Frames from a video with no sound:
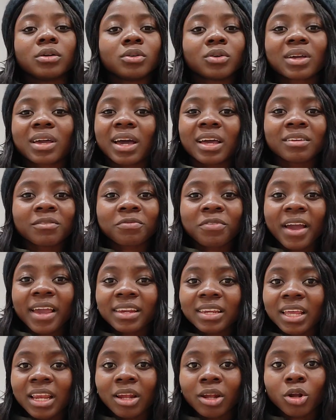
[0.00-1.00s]
You can
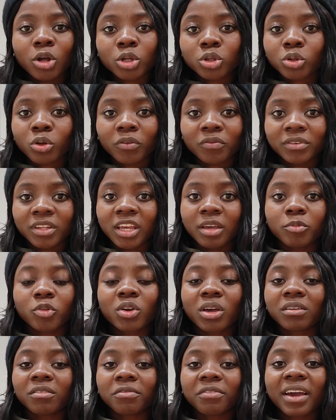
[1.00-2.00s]
find a lot of them.
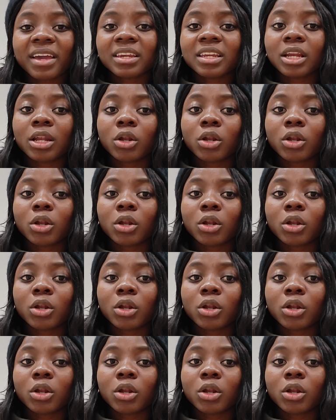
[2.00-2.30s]
You can find